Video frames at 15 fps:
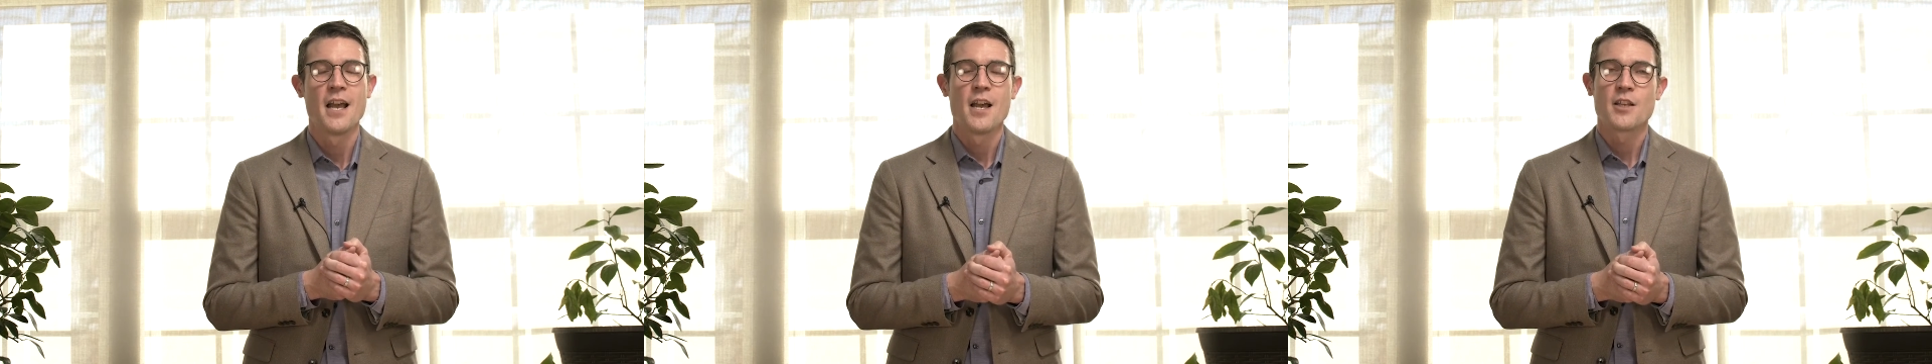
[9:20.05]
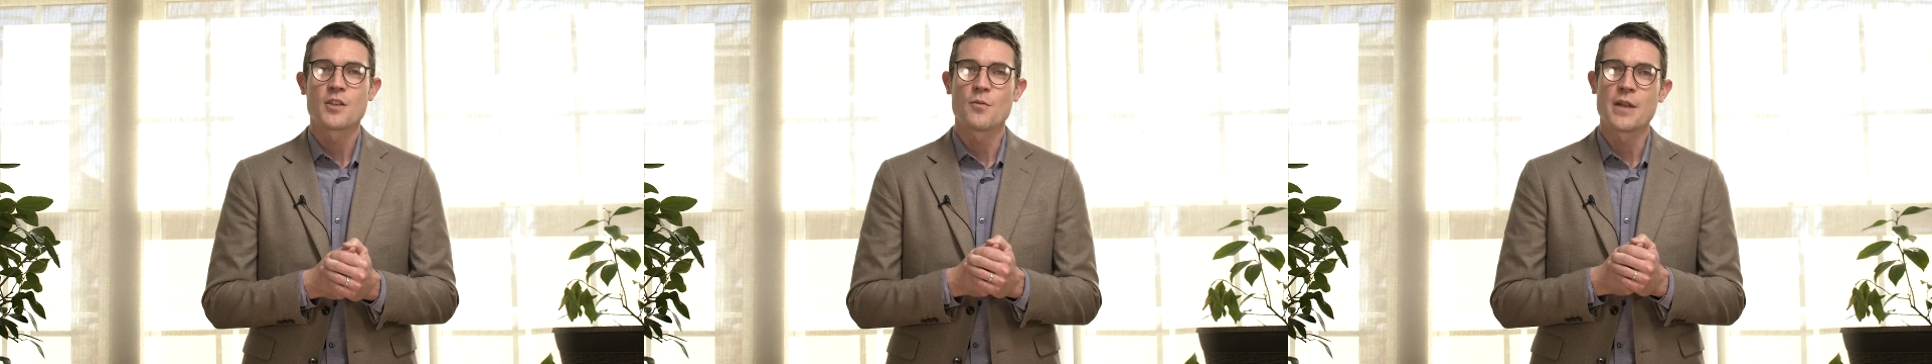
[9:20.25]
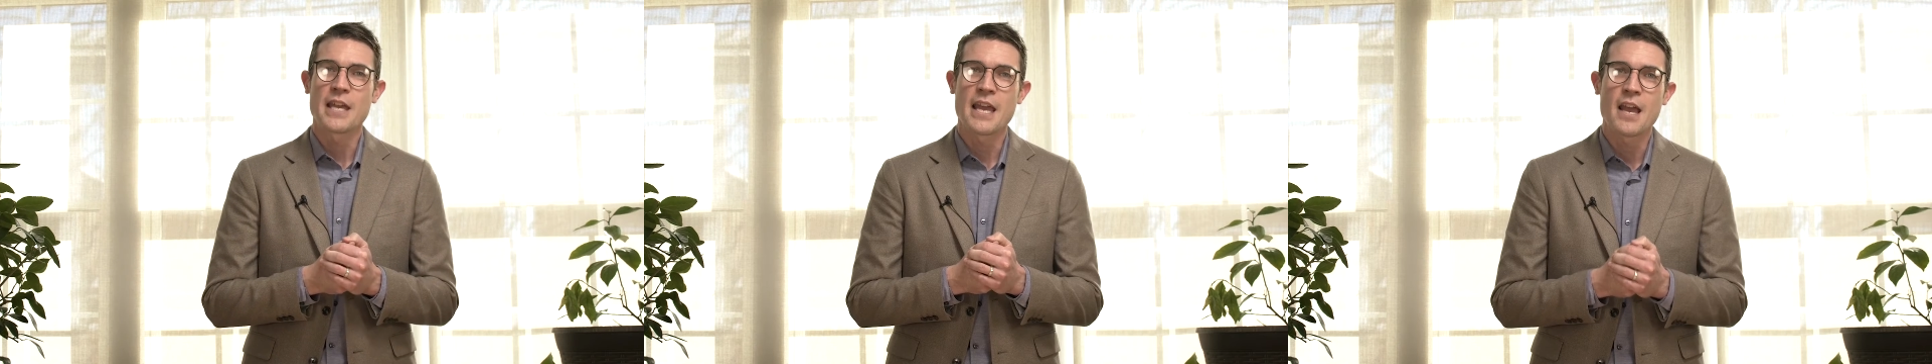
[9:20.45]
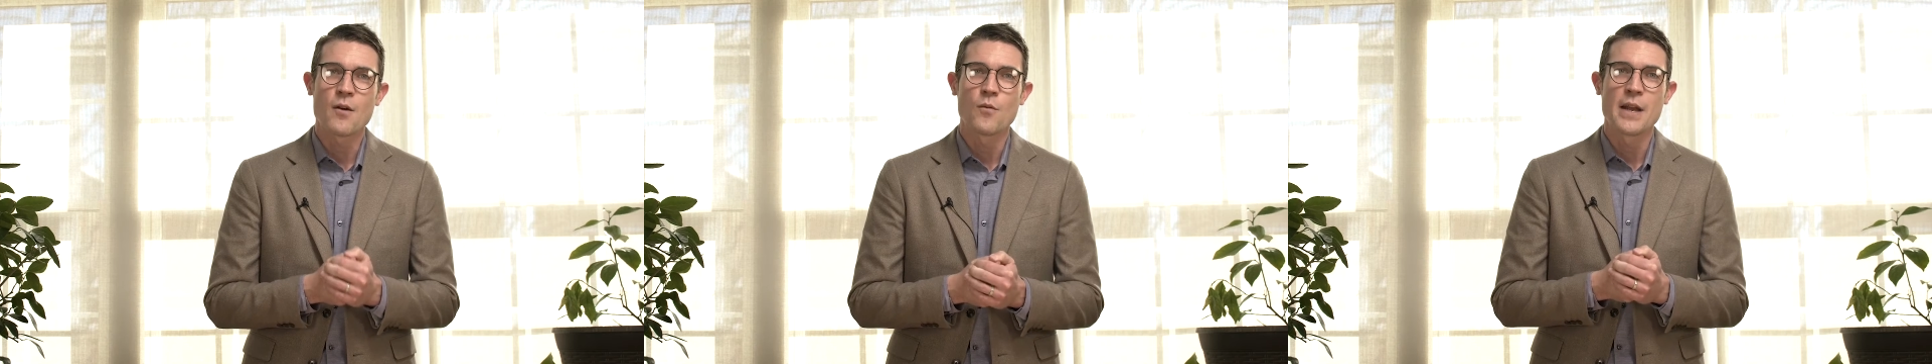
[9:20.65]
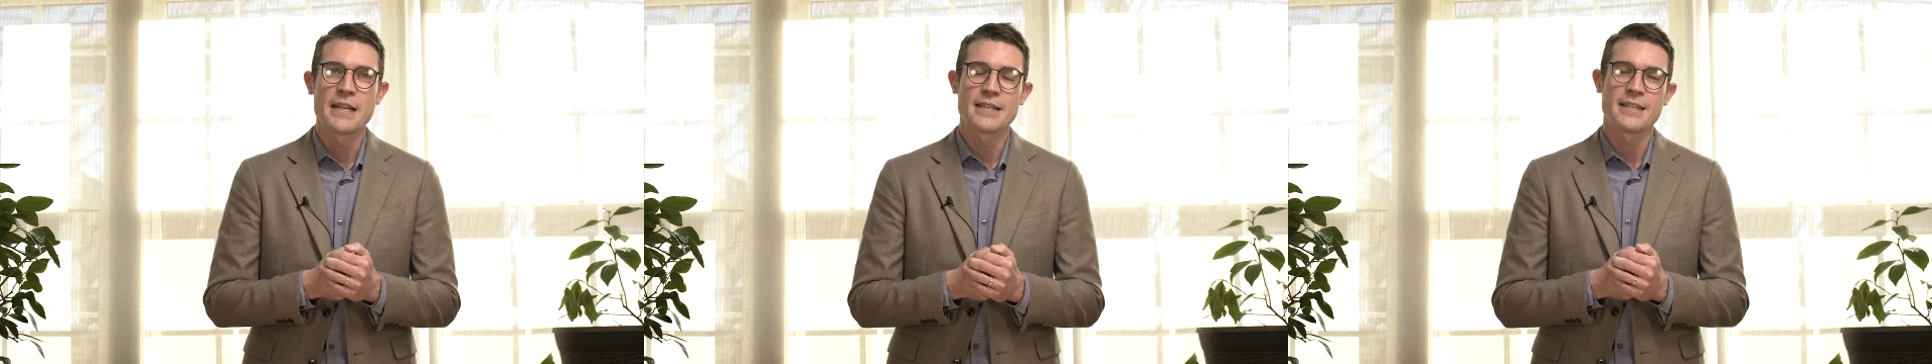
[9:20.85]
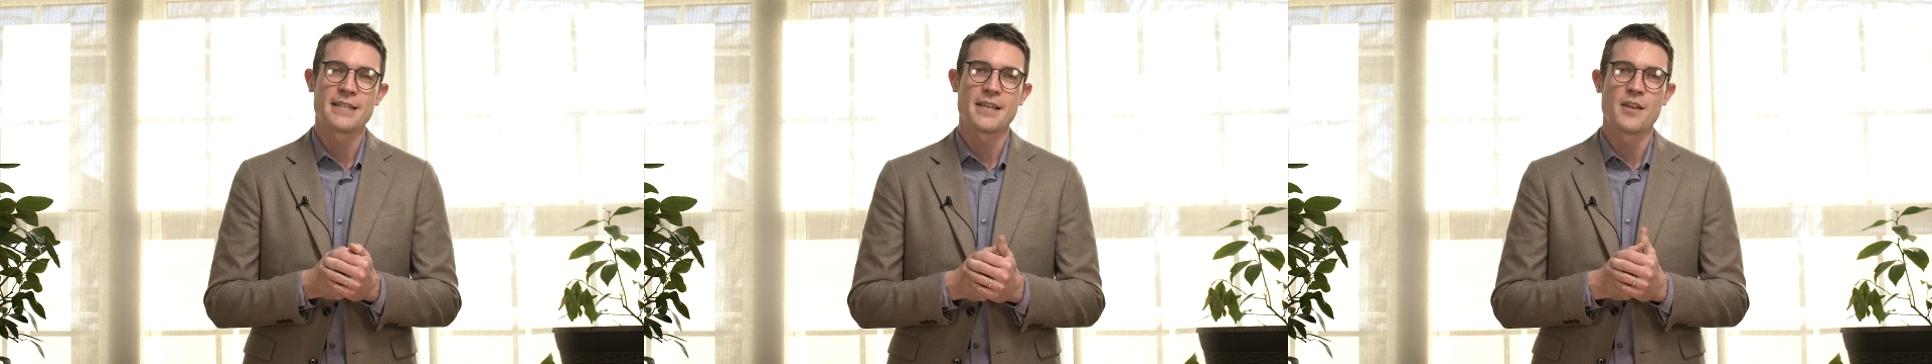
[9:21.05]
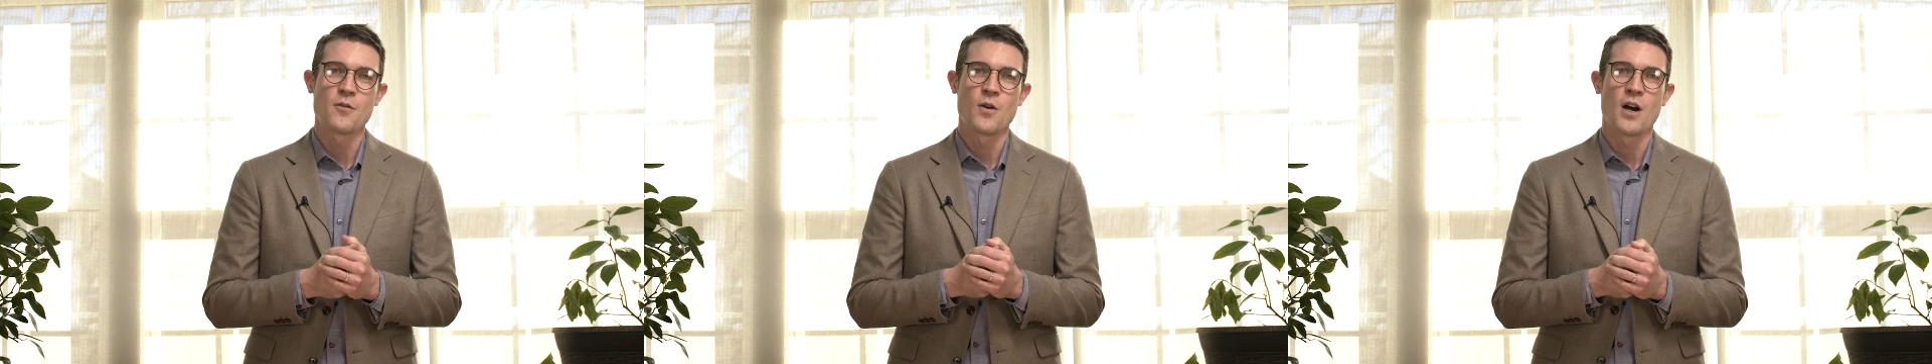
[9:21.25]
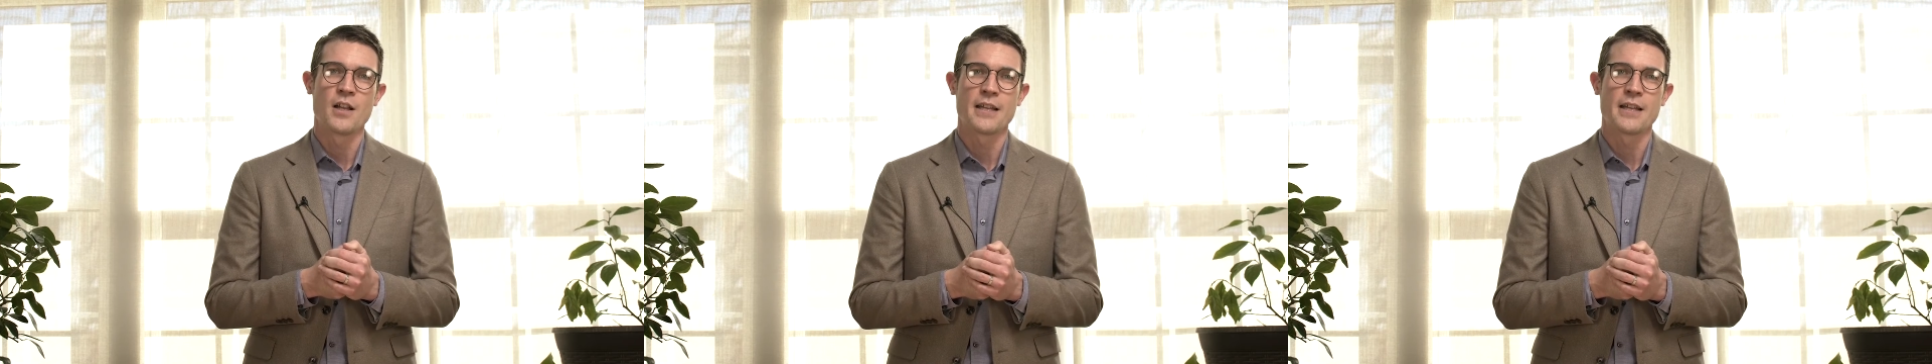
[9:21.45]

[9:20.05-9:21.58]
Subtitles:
So we can't wait to see you all